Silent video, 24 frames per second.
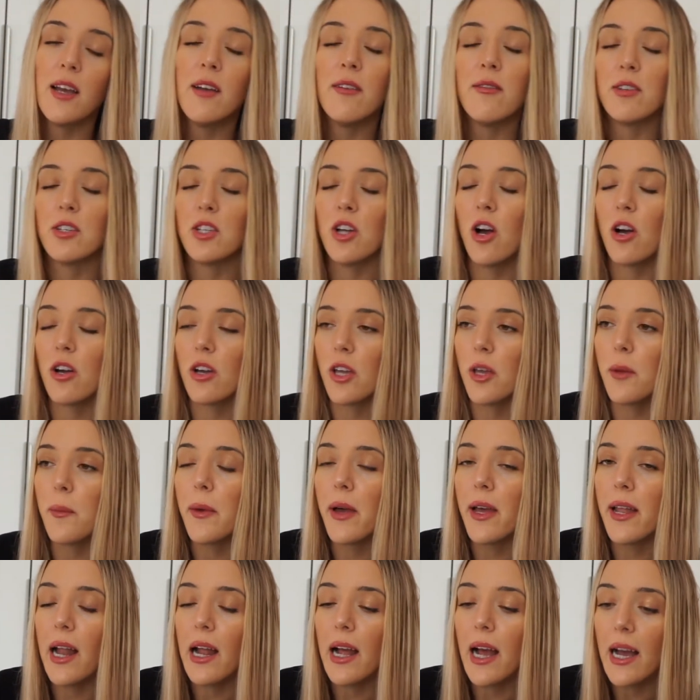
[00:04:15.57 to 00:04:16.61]
We're talking
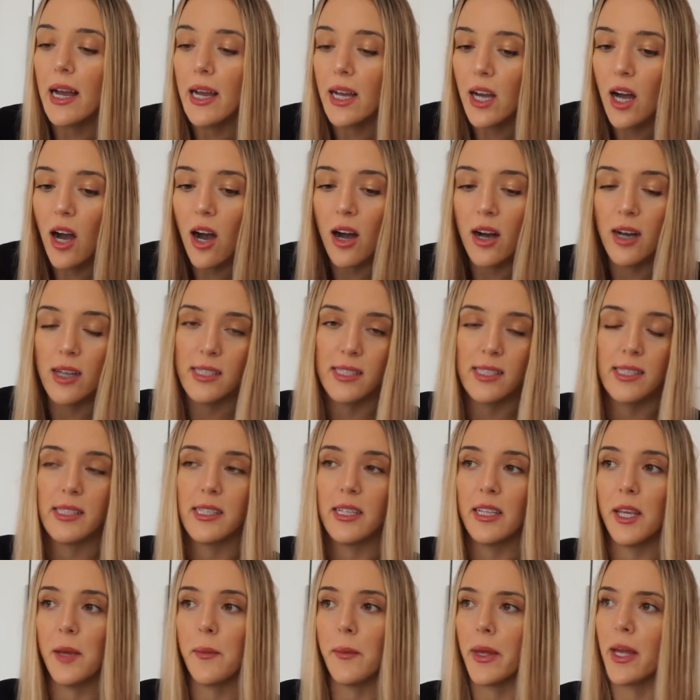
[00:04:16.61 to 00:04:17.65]
about
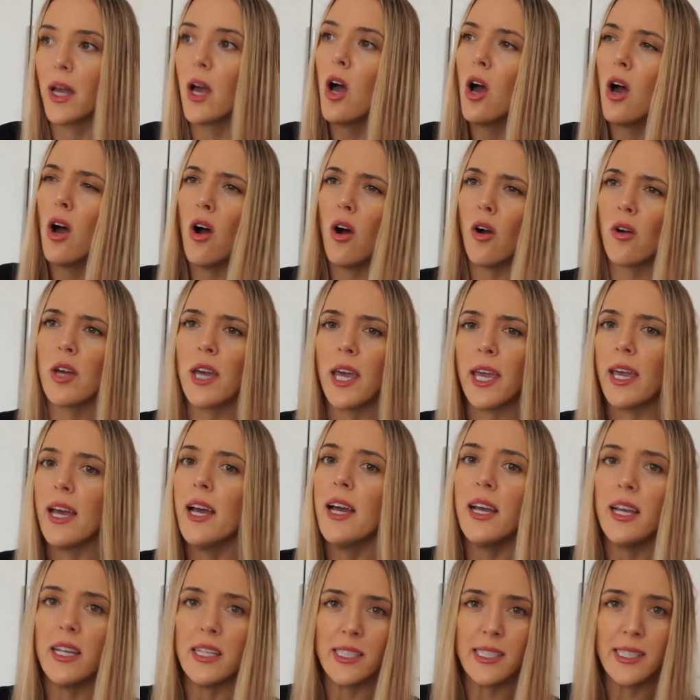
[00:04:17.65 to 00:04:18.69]
constantly. I'm like, okay,
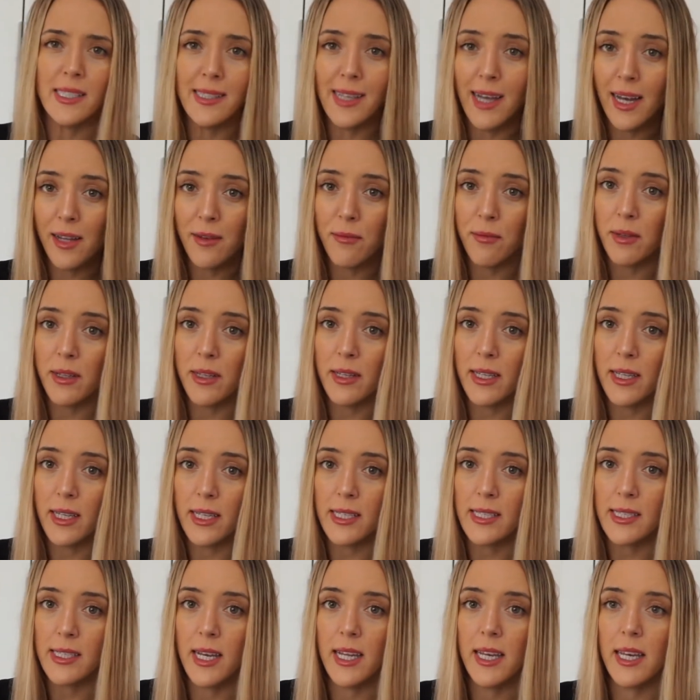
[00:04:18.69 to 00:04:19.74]
it's not really
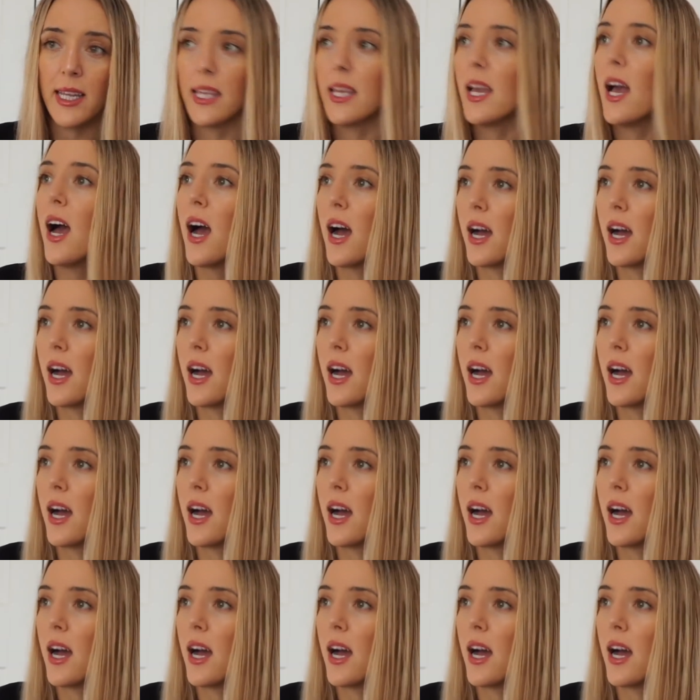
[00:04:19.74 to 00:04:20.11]
exciting.